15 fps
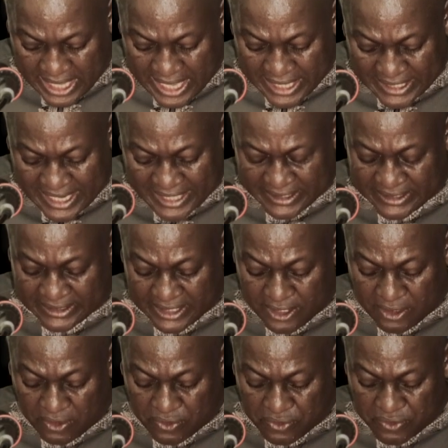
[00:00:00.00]
And that
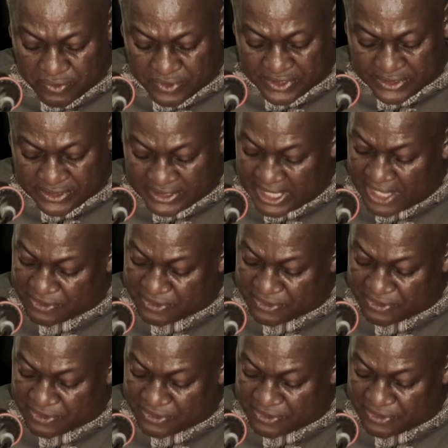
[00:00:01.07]
includes,